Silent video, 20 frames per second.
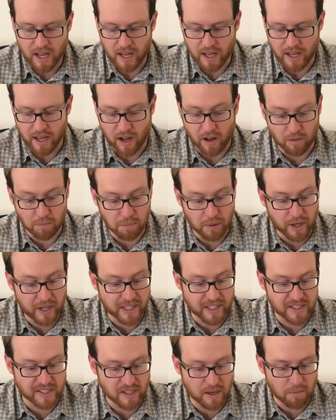I'll put
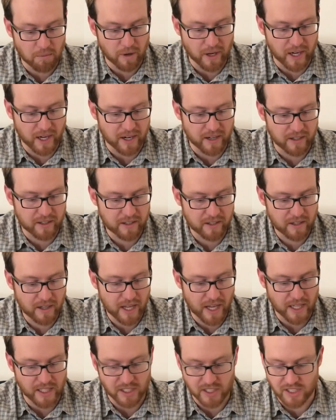it somewhere
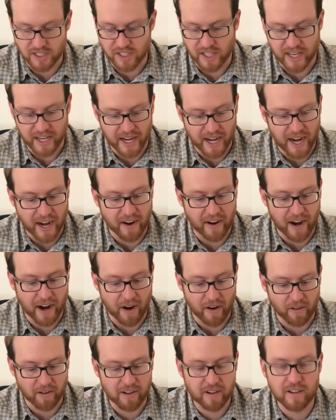and just let it air
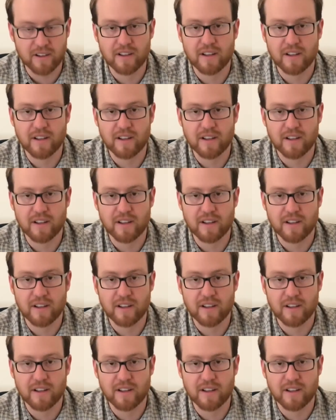out